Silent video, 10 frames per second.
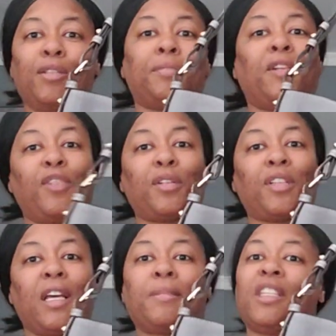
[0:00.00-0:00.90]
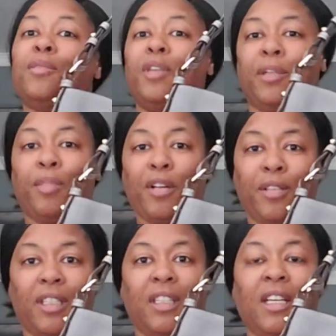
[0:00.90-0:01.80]
it was my first time seeing one in
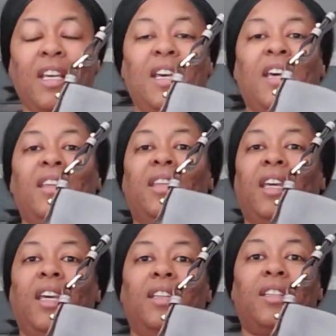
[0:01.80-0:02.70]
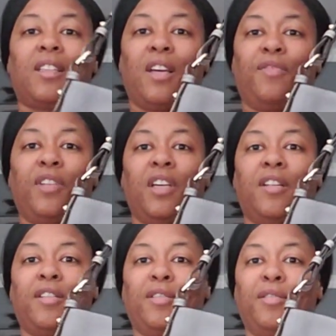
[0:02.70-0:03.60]
person. They had the
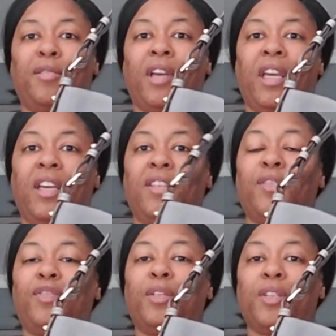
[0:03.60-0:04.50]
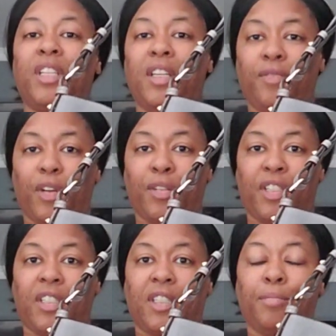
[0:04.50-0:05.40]
Saffiano and the Florentine
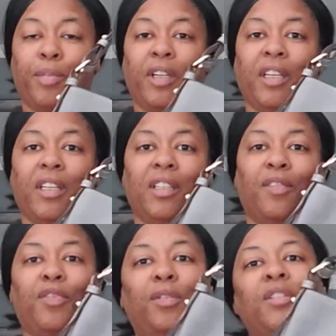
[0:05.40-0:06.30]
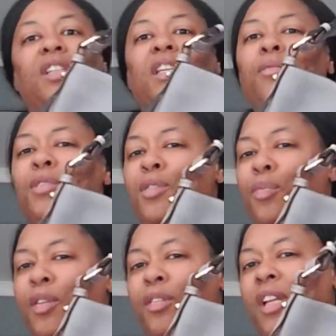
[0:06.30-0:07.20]
versions, but the Florentine ones
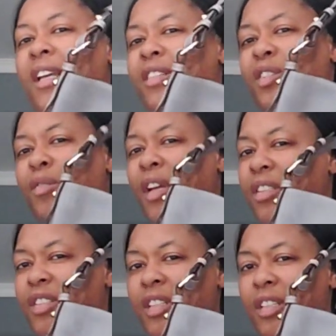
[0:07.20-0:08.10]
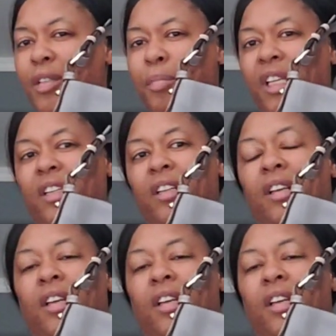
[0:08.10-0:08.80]
were like scratched up and